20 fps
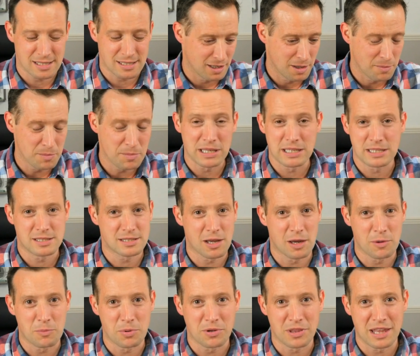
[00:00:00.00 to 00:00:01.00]
Please
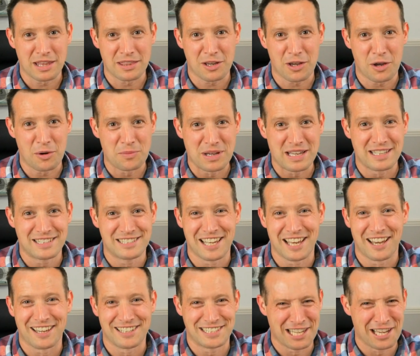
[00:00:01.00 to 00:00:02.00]
don't put that in the comments.
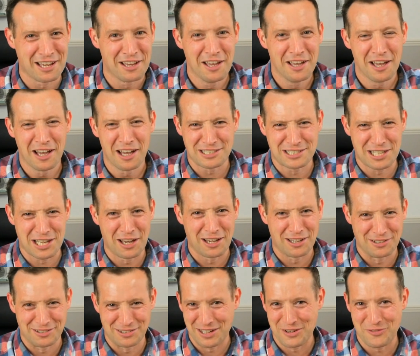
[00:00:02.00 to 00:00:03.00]
I
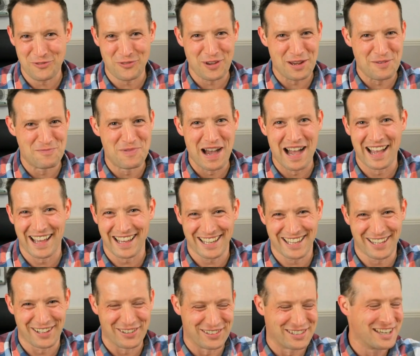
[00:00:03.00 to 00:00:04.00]
don't need feedback
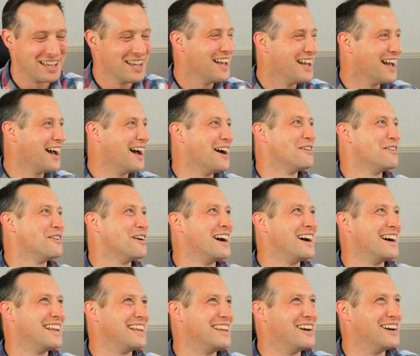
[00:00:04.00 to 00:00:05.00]
on how
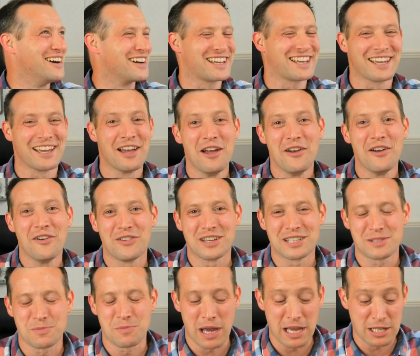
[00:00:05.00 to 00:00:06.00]
I look
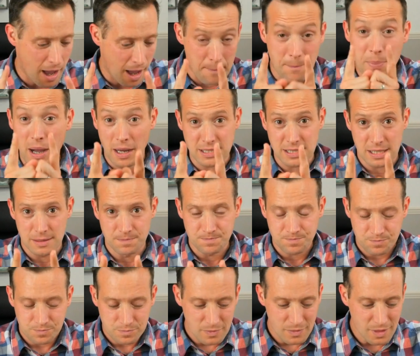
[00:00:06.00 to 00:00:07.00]
versus my age. But
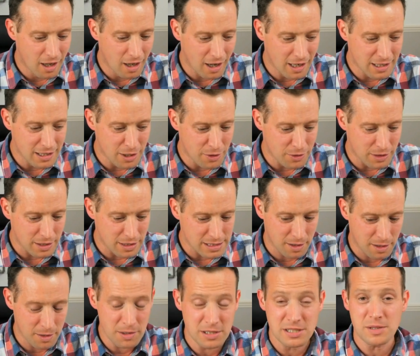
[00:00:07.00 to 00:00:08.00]
I know that
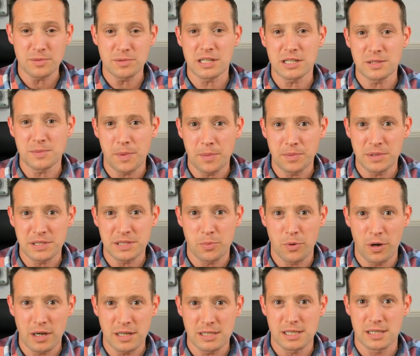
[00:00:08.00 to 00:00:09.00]
sometimes people are
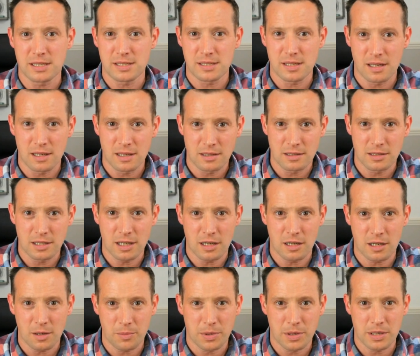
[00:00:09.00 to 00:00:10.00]
surprised it's a
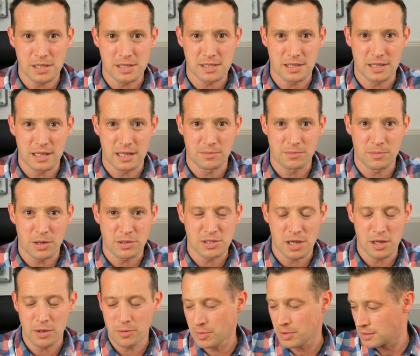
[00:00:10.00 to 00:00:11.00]
younger person in
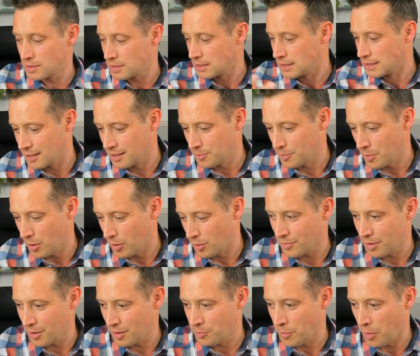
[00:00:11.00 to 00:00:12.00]
motorhome, and
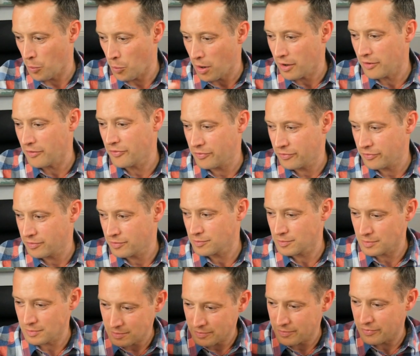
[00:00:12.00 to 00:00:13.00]
my wife,
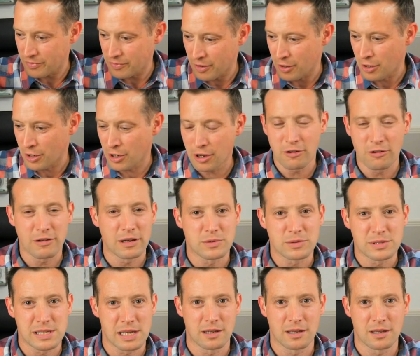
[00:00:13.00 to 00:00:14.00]
for her, it's
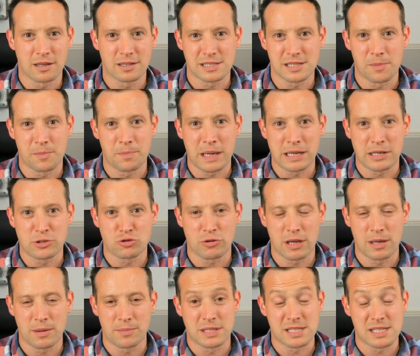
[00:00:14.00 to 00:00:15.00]
a big
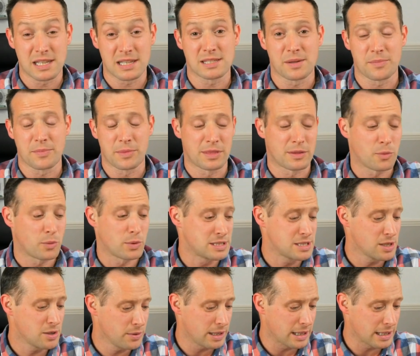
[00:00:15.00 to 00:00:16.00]
dream, and so it's something that we're
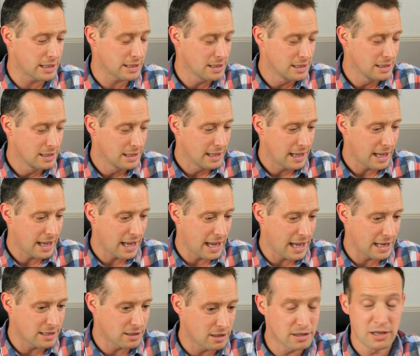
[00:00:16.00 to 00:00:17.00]
doing.
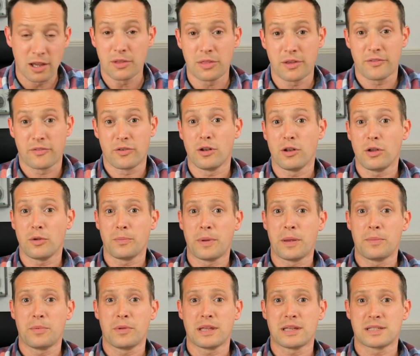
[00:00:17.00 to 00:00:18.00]
And I know that for a lot of
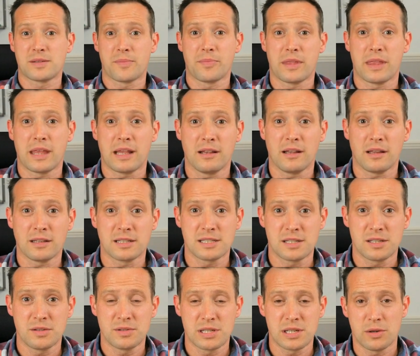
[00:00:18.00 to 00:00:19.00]
people, that's something they'd like to
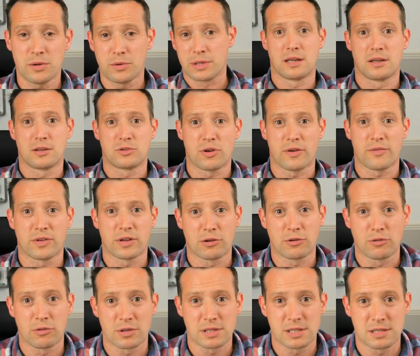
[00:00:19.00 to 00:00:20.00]
do too, is travel
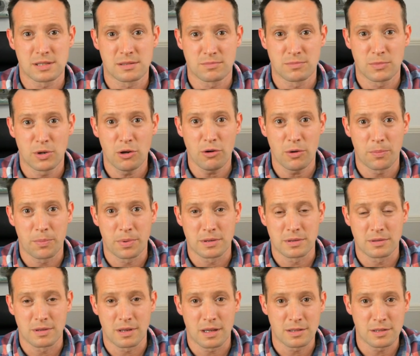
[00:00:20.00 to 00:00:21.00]
across Europe
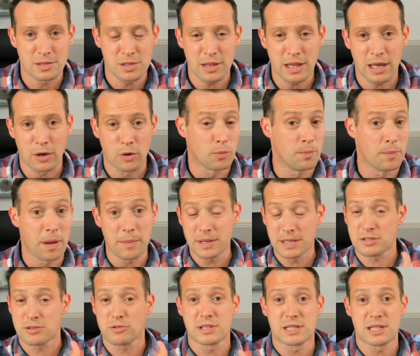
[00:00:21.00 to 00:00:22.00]
and do that. Or maybe it's
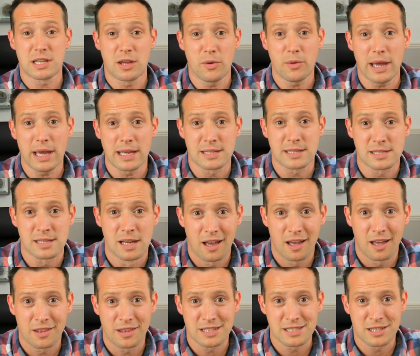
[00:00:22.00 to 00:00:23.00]
across the US.
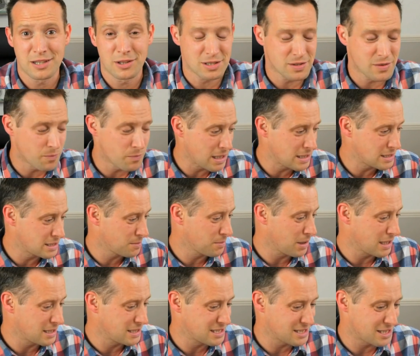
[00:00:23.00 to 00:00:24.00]
There's lots of amazing
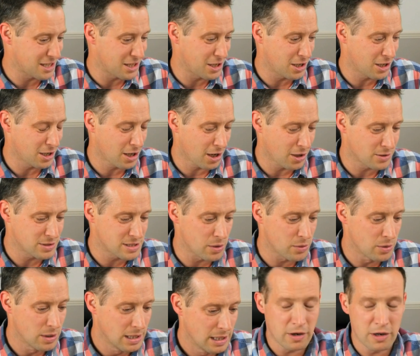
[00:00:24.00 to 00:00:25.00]
places that you can go. So
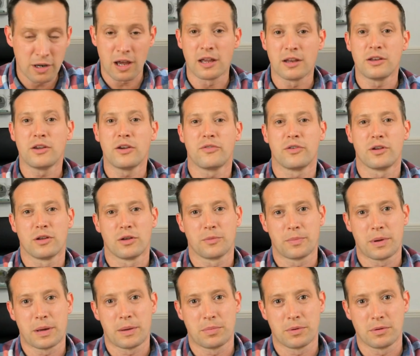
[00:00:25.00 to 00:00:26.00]
I know for a lot of
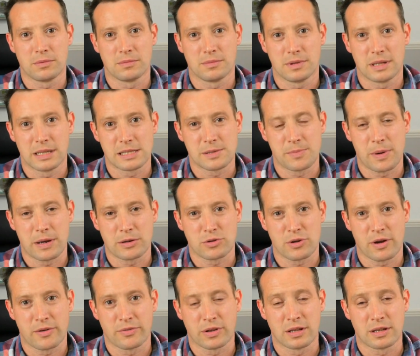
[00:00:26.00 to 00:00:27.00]
people, it's about
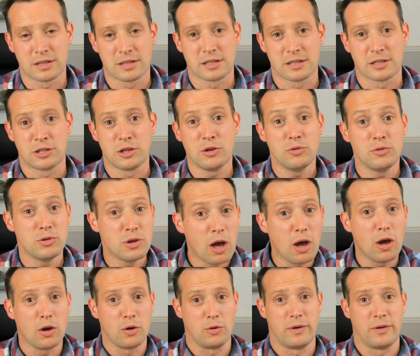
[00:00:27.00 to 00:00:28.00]
travel. And you
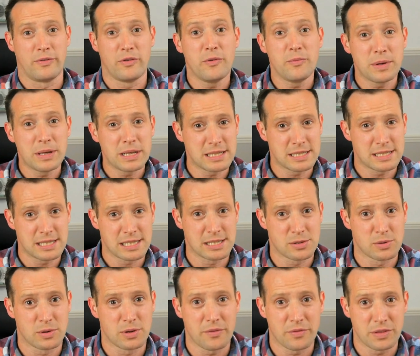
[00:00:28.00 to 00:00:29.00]
know, if you've been listening to
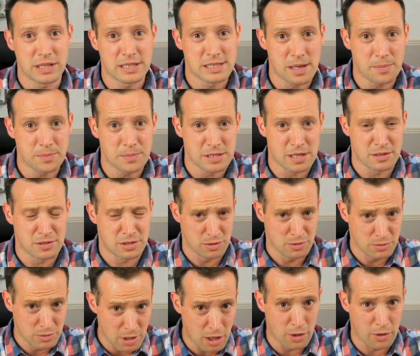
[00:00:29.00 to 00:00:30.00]
enough of these episodes, you
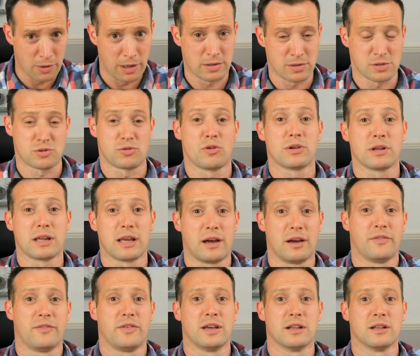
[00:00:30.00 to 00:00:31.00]
know how strongly I
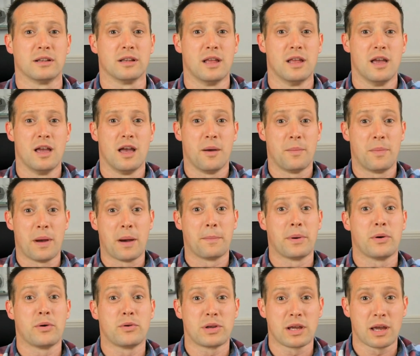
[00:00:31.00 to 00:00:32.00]
feel about
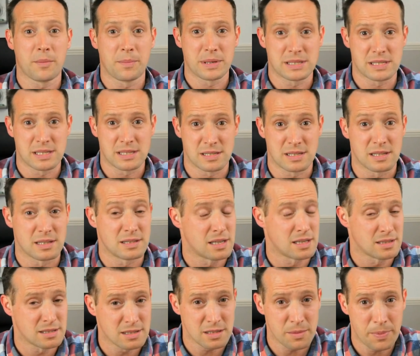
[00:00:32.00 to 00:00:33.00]
building a business that
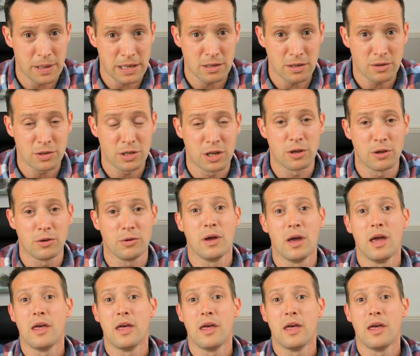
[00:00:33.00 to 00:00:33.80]
doesn't depend on you.